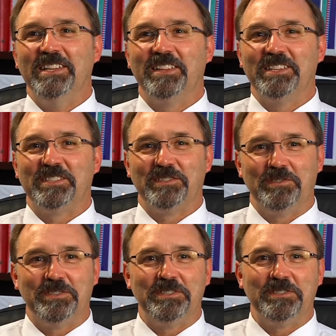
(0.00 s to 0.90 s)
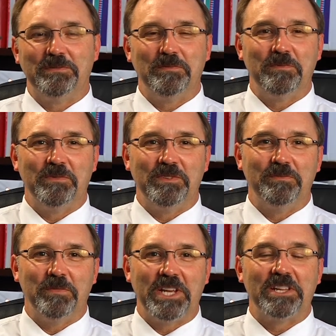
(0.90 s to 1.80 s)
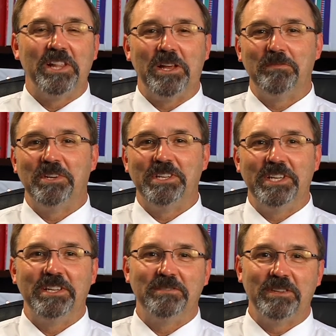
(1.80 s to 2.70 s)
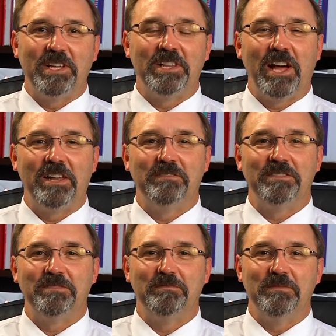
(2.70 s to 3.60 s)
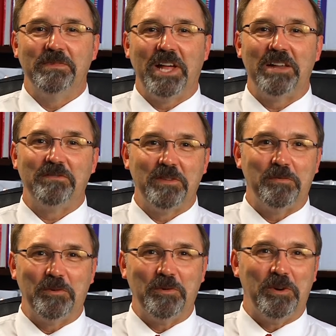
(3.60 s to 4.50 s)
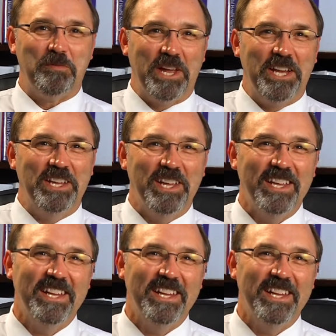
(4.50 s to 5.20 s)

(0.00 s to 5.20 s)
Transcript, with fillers: thinks nurses make a lot of money, and a lot of a lot of them are well paid.